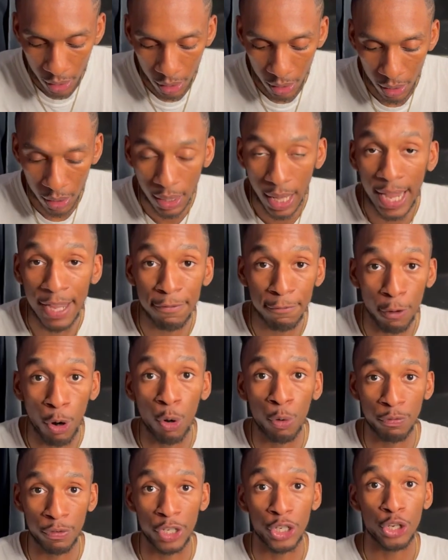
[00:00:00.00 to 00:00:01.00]
life
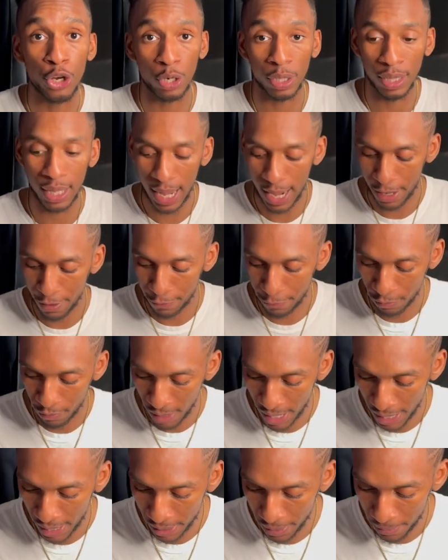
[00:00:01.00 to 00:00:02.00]
over your life,
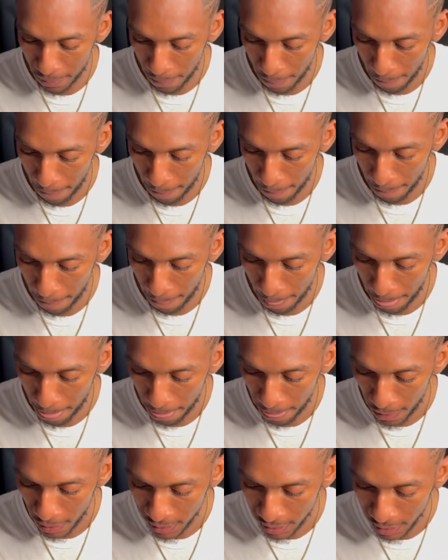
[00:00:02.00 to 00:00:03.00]
right?
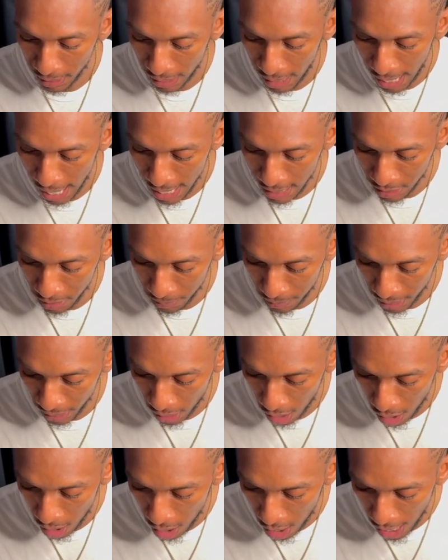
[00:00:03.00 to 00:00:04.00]
the cosmic
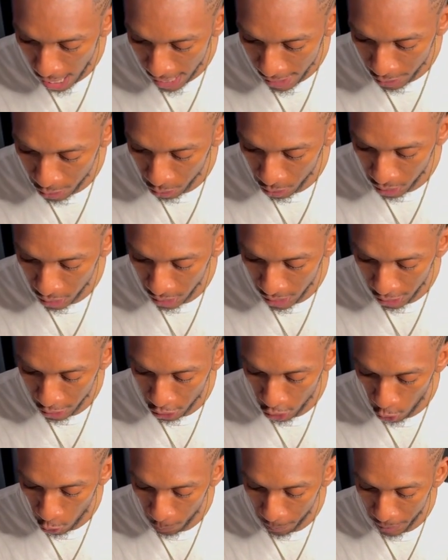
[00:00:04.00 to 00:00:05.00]
heart. I do see that
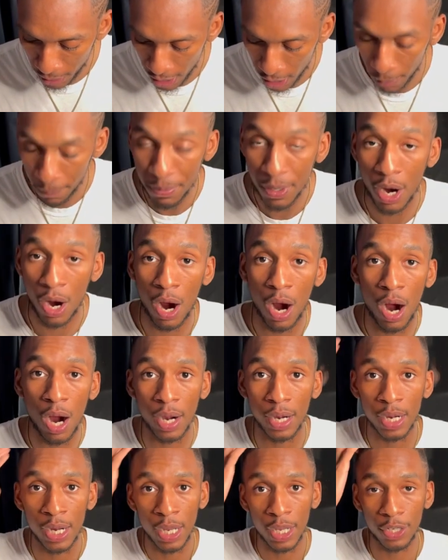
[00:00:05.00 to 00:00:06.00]
you're opening up your
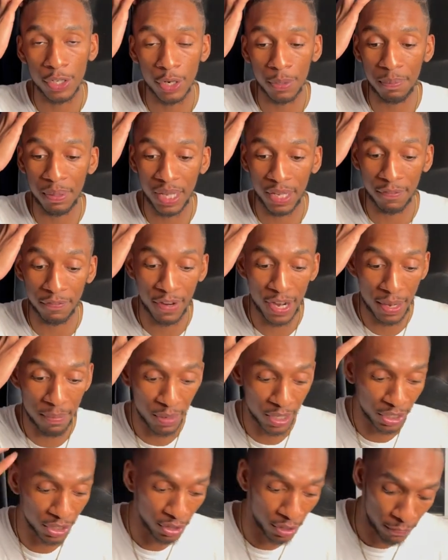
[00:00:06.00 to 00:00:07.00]
heart. You're being very
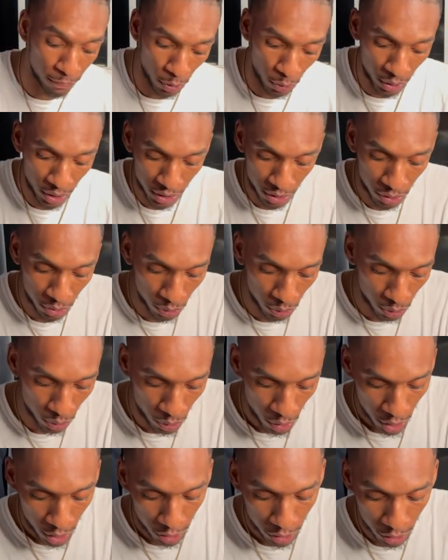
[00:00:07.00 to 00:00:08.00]
much devoted
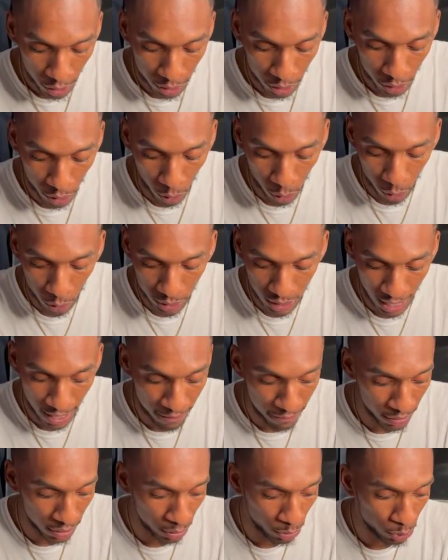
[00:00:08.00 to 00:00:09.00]
to your soul's
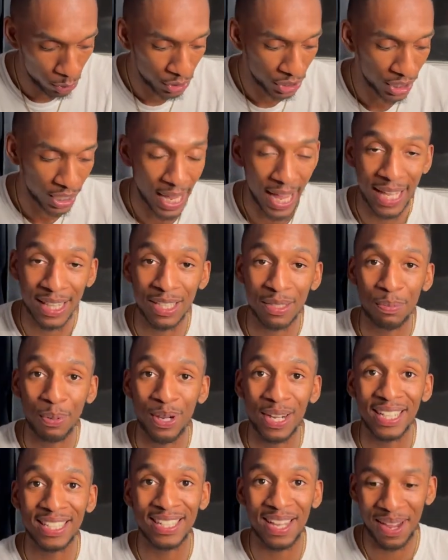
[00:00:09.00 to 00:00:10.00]
evolution at this
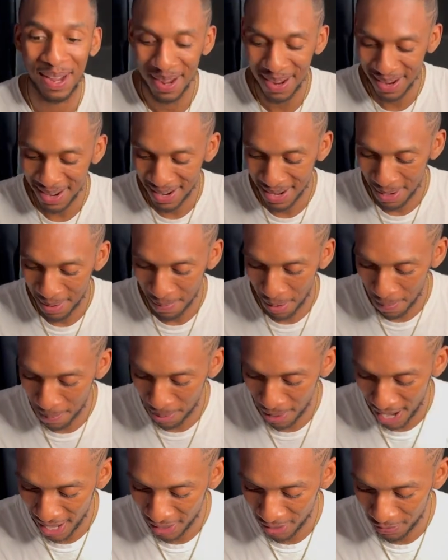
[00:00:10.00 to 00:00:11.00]
point in time. I'm
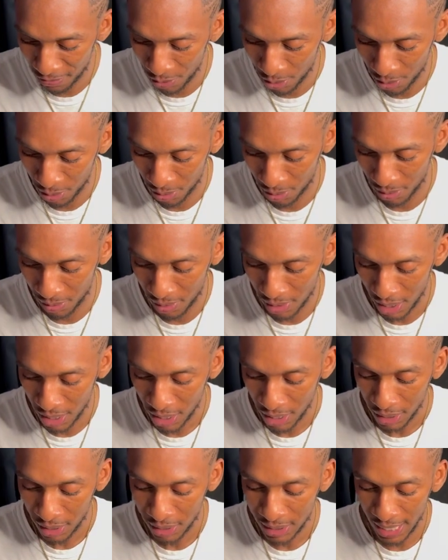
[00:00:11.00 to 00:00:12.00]
proud of you.
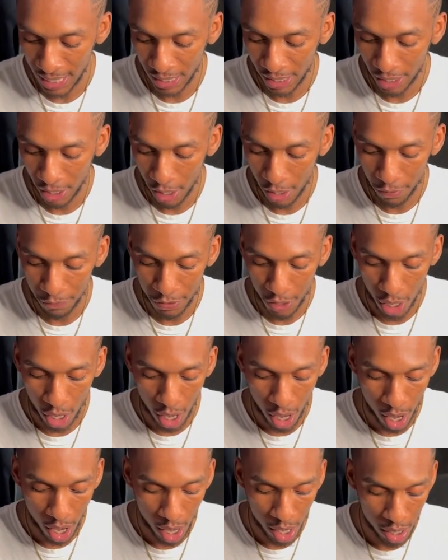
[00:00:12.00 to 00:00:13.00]
Take care of your
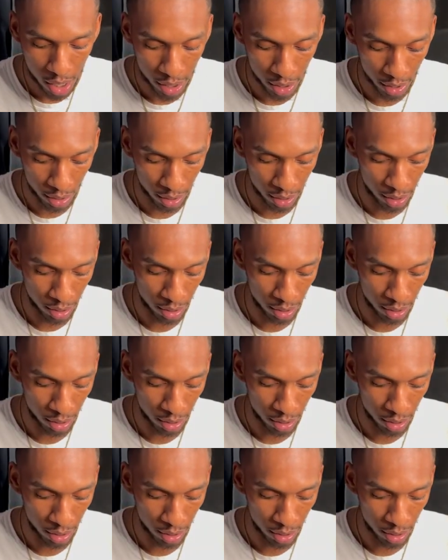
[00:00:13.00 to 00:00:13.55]
heart.